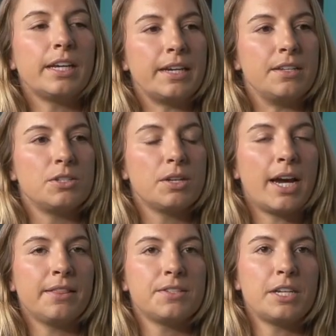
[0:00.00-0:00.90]
is.
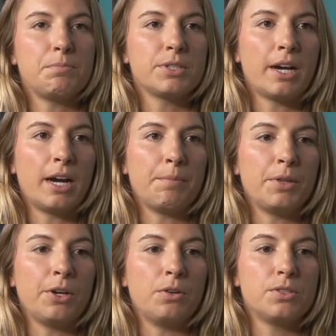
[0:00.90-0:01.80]
At the same time,
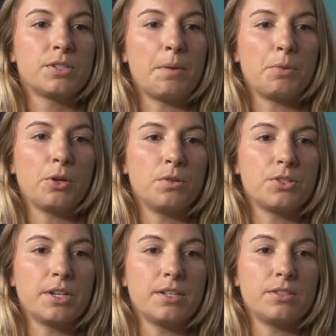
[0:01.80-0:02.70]
though, some
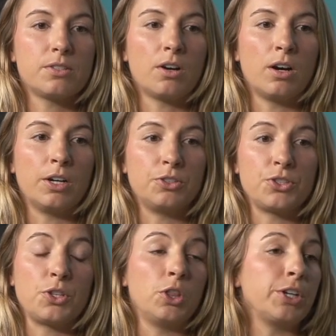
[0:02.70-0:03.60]
coaches are
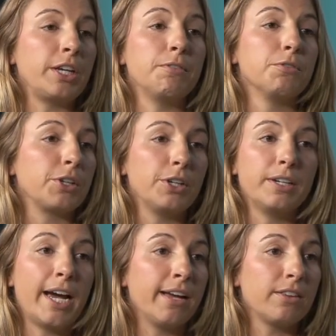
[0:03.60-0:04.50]
just looking for
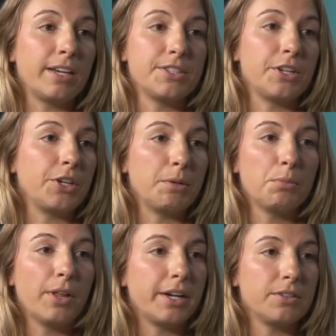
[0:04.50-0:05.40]
good athletes and good
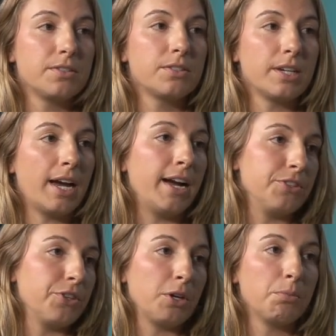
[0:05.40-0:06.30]
players to add
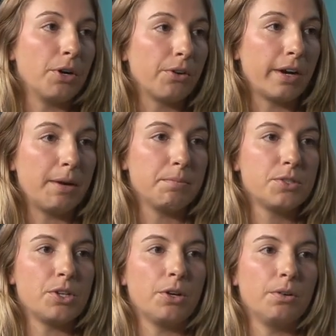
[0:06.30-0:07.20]
to their program.
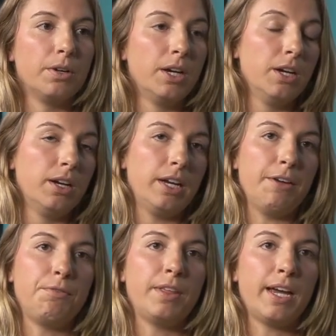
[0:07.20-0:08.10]
So
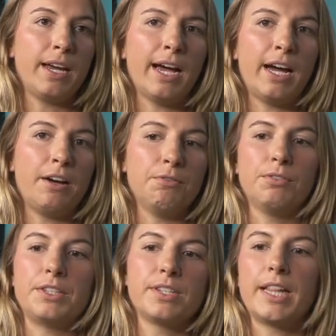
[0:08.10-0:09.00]
if they have,
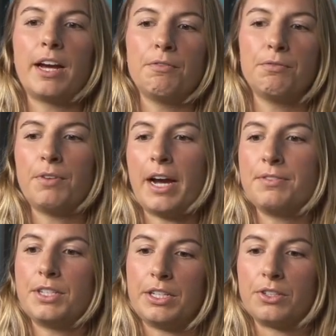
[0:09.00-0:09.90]
let's say they have 5
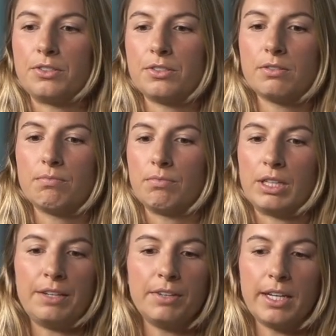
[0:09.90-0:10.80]
seniors
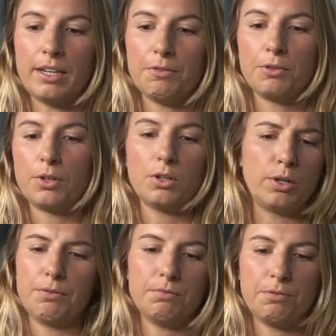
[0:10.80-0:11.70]
leaving
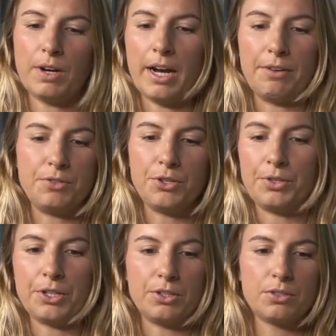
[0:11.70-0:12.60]
or 5
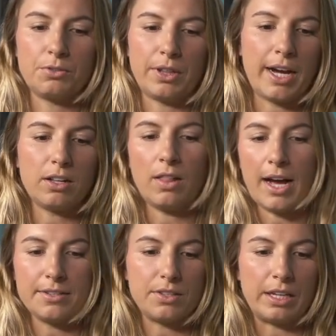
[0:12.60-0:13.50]
juniors for that
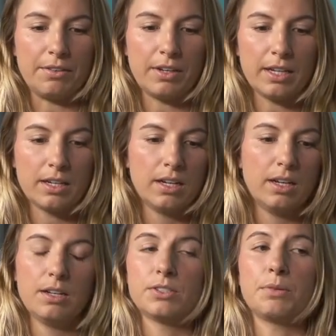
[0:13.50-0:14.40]
class leaving,
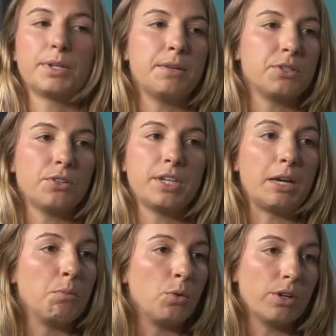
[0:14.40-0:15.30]
sometimes they'll
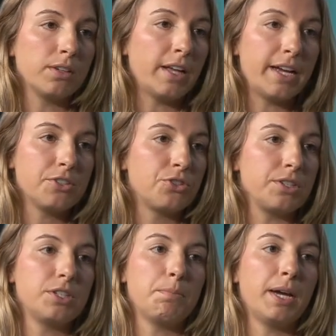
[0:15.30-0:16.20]
take more or less,
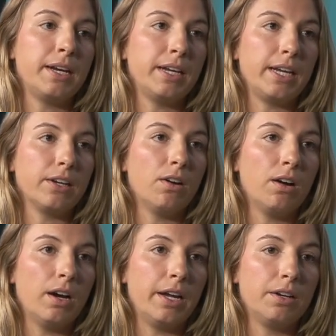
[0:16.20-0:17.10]
just depending
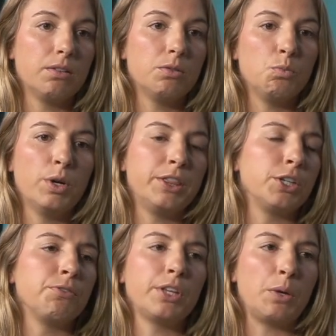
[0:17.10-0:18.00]
on what
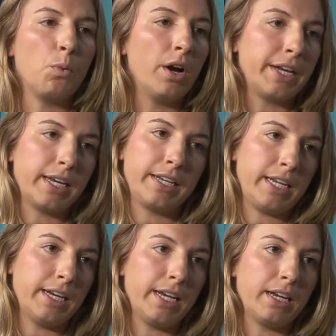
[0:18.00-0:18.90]
they're really wanting and needing.